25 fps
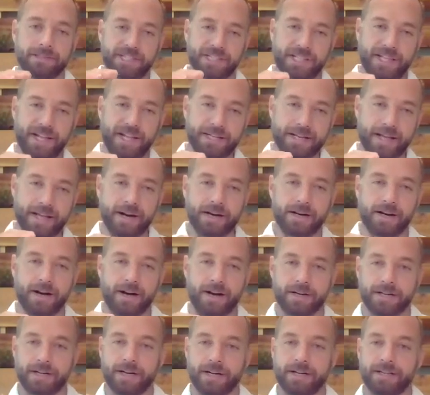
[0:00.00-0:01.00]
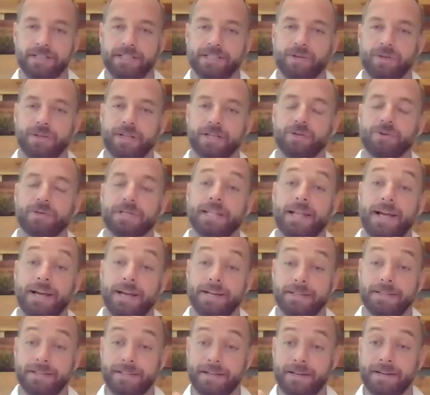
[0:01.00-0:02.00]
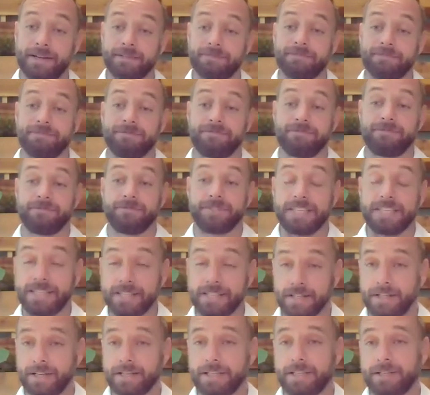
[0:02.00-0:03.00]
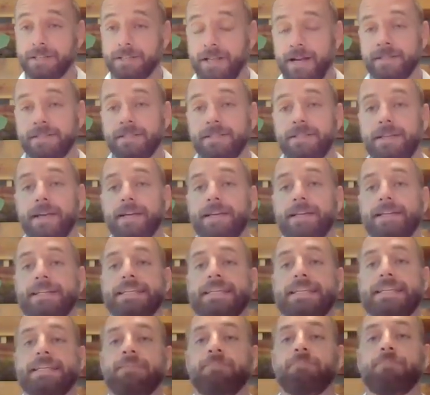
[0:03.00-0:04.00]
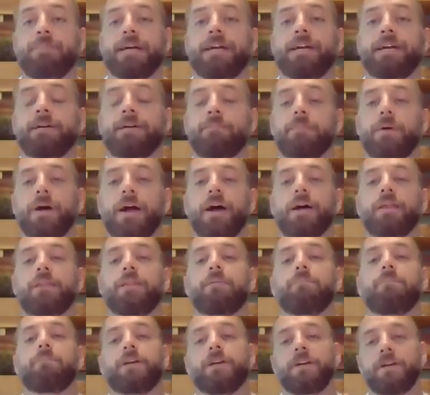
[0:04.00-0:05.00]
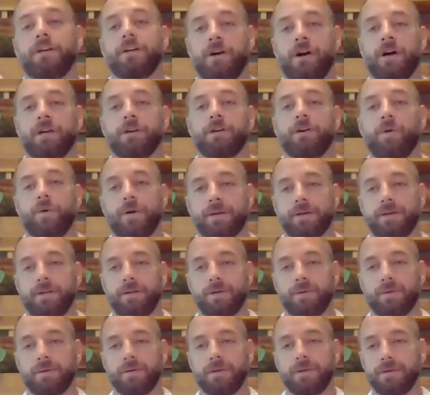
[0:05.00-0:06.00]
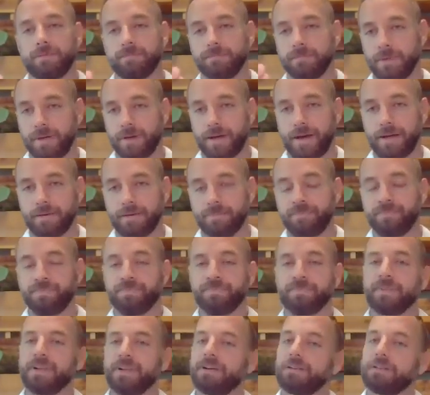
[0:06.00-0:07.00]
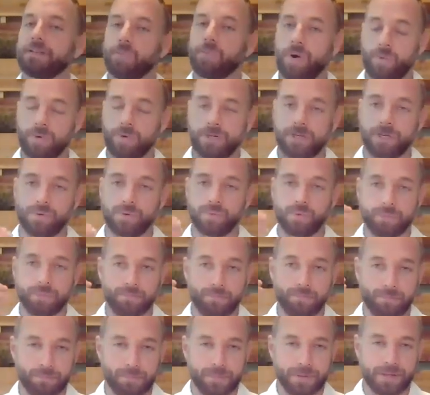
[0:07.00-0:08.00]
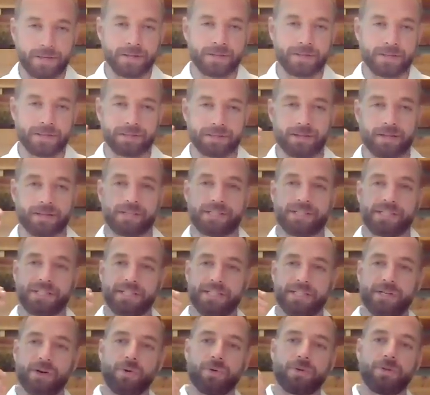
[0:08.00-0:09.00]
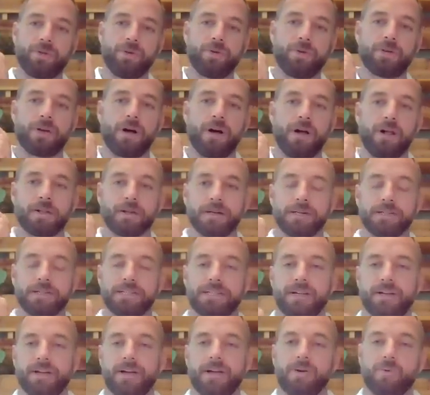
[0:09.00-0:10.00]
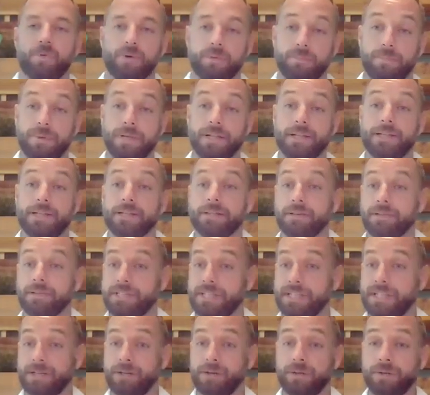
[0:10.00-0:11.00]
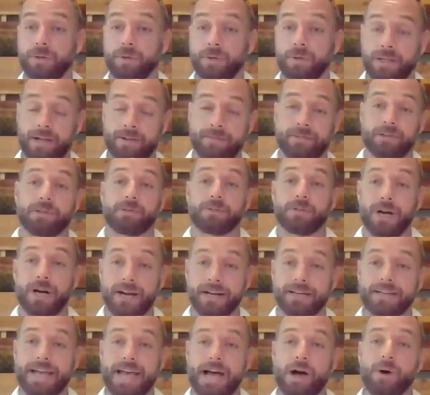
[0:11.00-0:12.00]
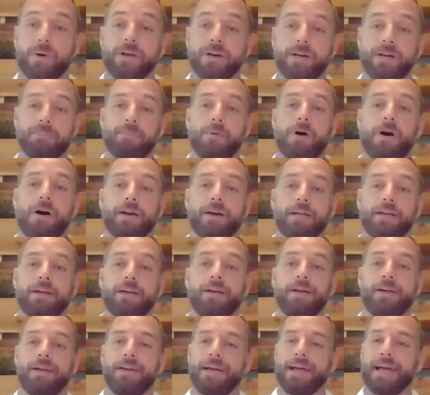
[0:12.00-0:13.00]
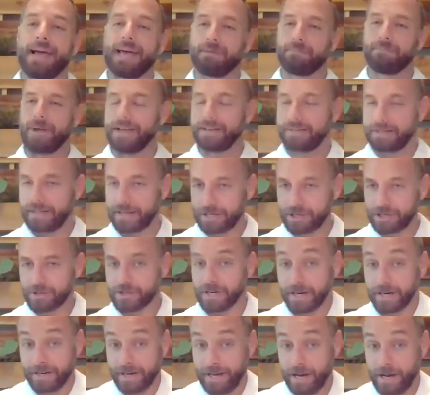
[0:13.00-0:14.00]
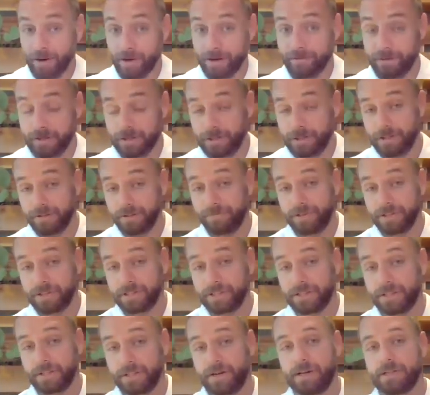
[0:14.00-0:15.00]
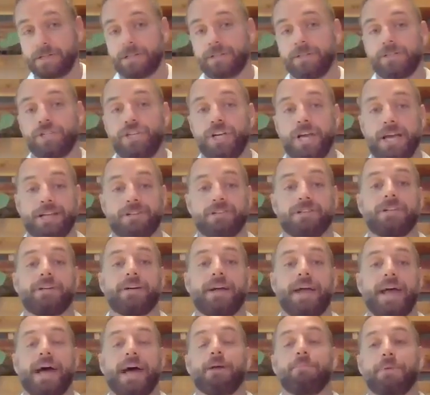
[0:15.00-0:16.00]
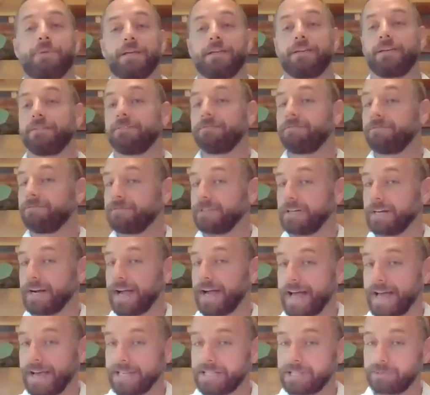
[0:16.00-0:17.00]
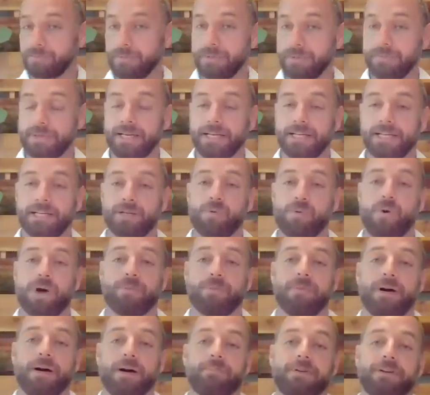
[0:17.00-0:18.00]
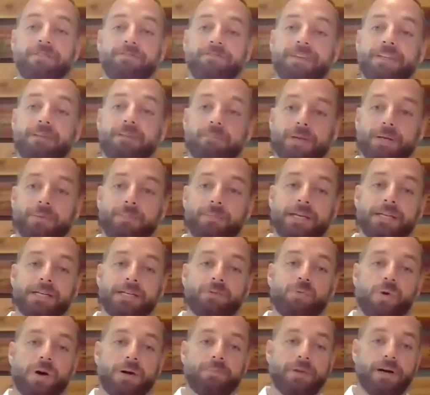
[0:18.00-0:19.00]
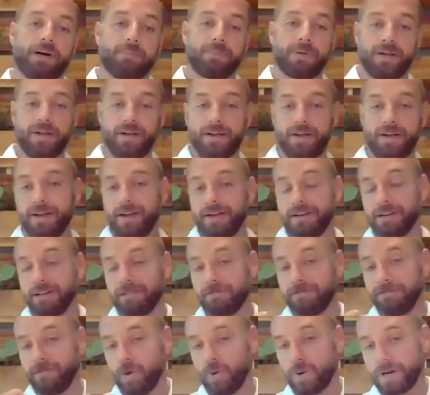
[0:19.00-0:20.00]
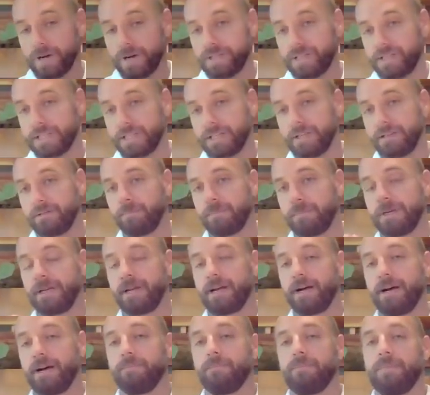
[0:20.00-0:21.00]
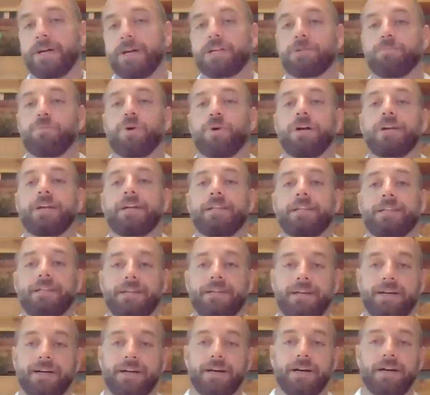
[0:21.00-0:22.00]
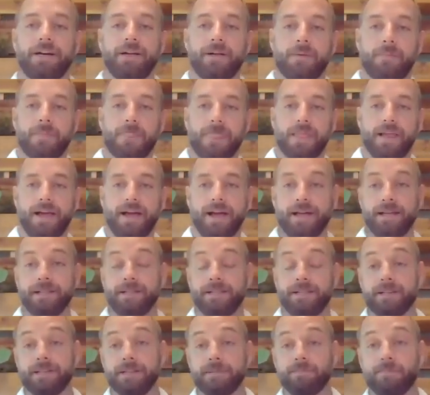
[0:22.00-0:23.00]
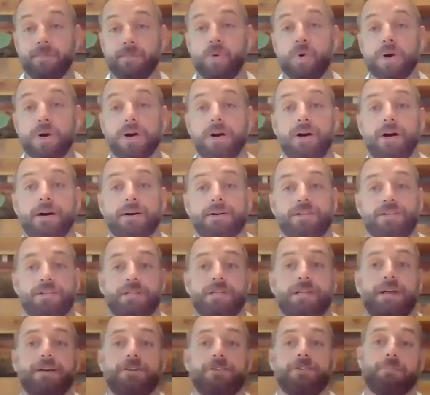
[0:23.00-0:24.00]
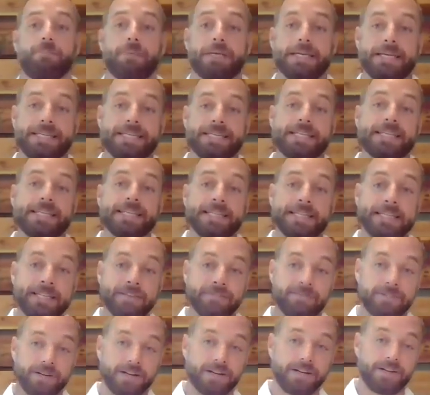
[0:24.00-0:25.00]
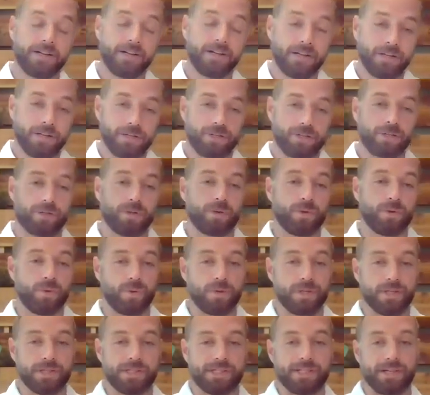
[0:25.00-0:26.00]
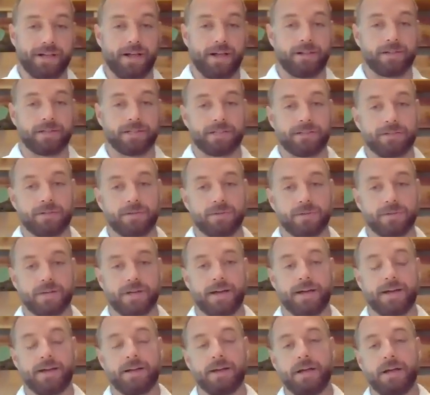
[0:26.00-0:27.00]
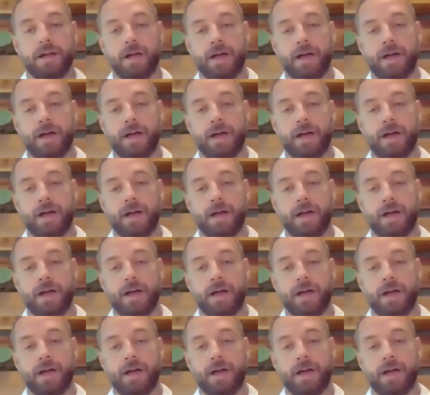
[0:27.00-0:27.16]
slight air hunger so that you'd like to feel like you'd like to take a bigger breath, but you're not going to. Okay? So what we're doing, we're building that CO2 tolerance. We're building those CO2 levels right now in our body. And pay attention right now even to the physiological changes that are happening. Your hands may begin to warm up. Your feet may begin to warm up. Your focus is going to become much more clear as there's more oxygen actually being delivered to the cells. Okay?